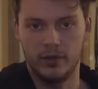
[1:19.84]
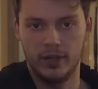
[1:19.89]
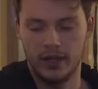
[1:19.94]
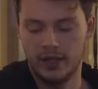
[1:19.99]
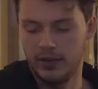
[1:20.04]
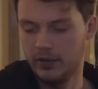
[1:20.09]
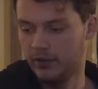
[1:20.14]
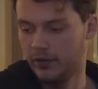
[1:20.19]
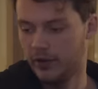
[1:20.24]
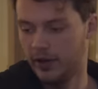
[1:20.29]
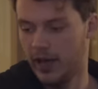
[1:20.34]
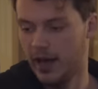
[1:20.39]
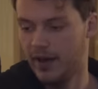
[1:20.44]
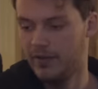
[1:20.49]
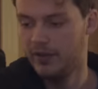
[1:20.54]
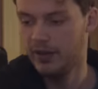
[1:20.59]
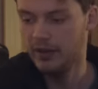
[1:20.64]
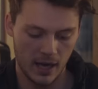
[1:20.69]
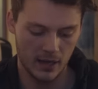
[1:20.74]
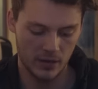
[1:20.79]
really not very
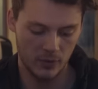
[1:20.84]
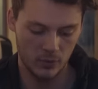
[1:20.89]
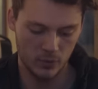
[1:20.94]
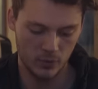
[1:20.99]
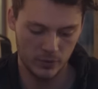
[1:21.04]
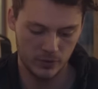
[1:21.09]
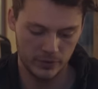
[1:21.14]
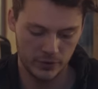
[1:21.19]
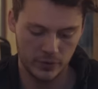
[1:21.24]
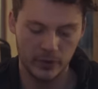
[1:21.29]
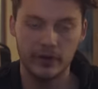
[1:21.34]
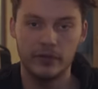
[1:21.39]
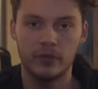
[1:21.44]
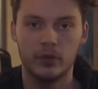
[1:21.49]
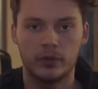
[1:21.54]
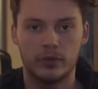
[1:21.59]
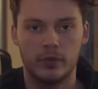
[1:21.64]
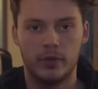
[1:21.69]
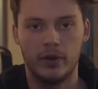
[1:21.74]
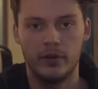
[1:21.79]
heavy. Canon
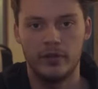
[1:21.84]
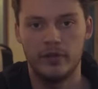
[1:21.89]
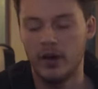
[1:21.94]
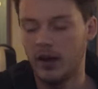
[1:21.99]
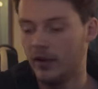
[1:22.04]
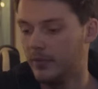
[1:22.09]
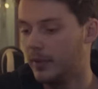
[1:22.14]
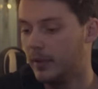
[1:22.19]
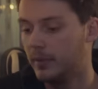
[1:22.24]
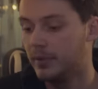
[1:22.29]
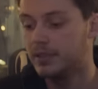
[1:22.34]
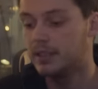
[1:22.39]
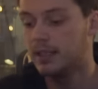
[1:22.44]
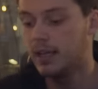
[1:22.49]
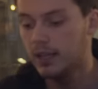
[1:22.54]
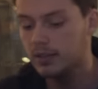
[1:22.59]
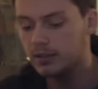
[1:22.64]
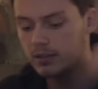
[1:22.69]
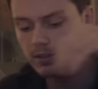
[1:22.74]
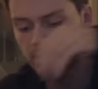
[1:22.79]
24 to 105 millimeter
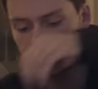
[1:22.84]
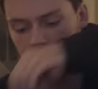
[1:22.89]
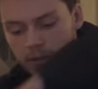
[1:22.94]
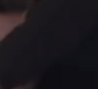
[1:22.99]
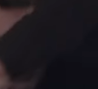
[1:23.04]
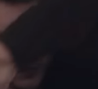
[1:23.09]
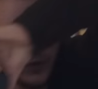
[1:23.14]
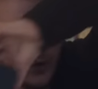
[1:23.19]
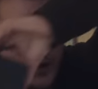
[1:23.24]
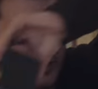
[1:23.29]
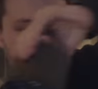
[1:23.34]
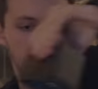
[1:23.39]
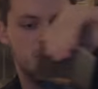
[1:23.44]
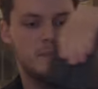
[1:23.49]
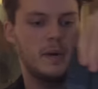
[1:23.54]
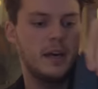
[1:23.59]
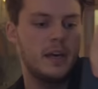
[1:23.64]
lens, a few extra